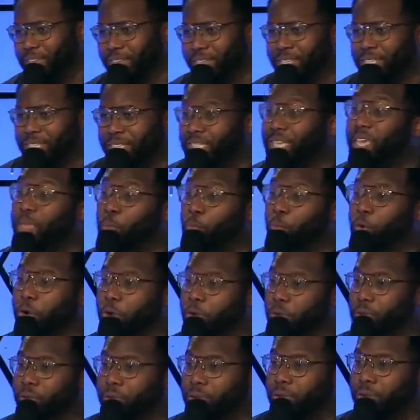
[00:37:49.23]
Same
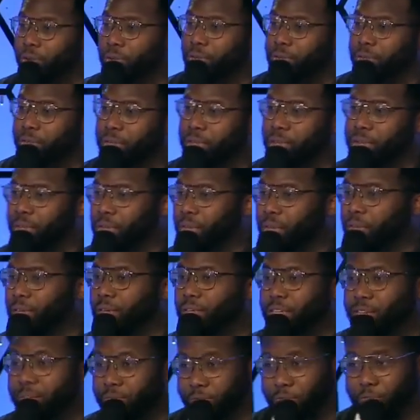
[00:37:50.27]
word,
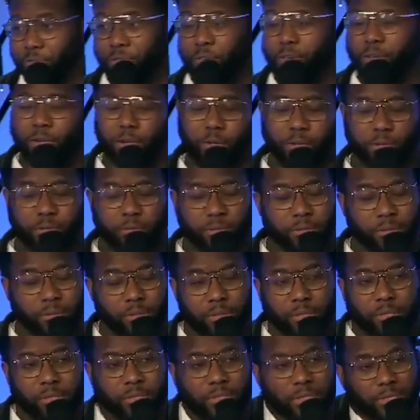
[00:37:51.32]
different vehicle.
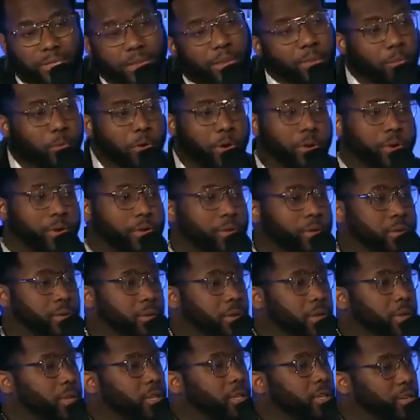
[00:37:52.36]
Same word,
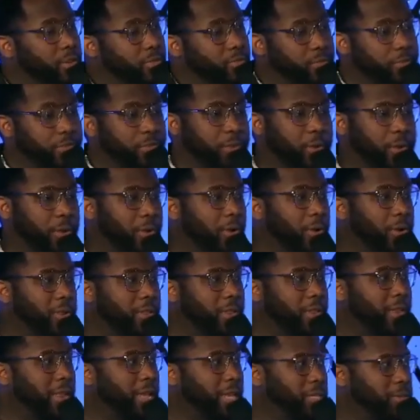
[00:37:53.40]
different vehicle. Go to
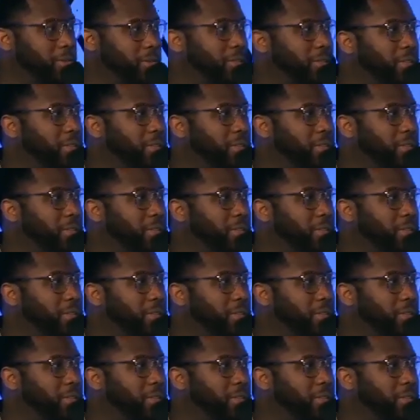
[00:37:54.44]
the next one.